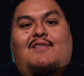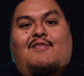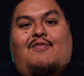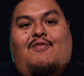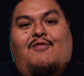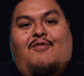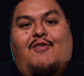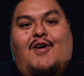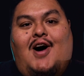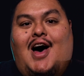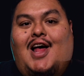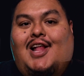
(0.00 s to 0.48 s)

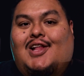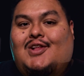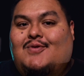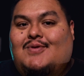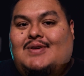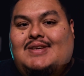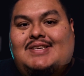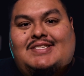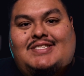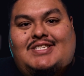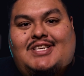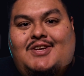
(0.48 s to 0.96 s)

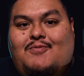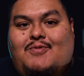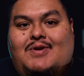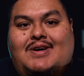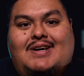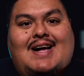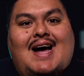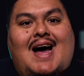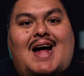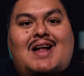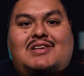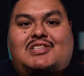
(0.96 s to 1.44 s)
follow and see
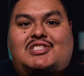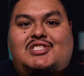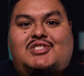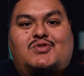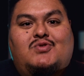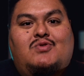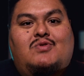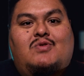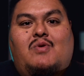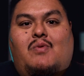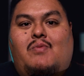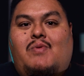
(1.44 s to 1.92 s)
what God
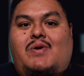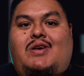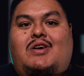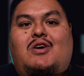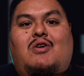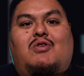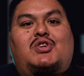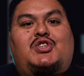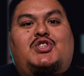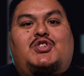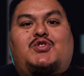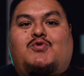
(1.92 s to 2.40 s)
is doing when we
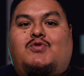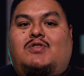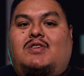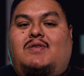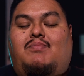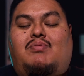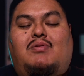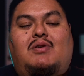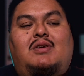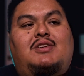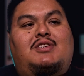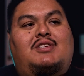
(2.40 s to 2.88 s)
go
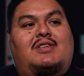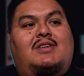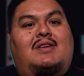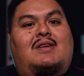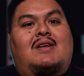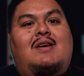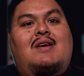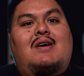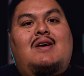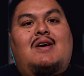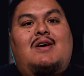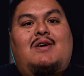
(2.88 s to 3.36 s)
street
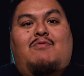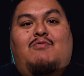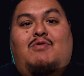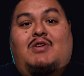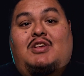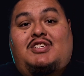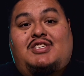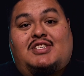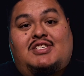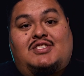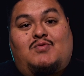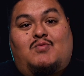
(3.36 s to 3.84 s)
preaching.
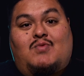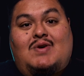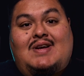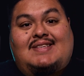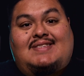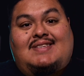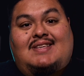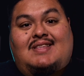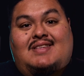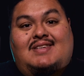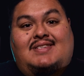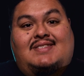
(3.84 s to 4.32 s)
We just
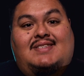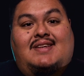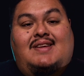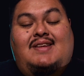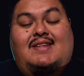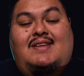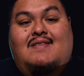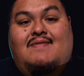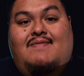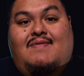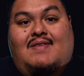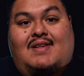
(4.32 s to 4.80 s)
went to the city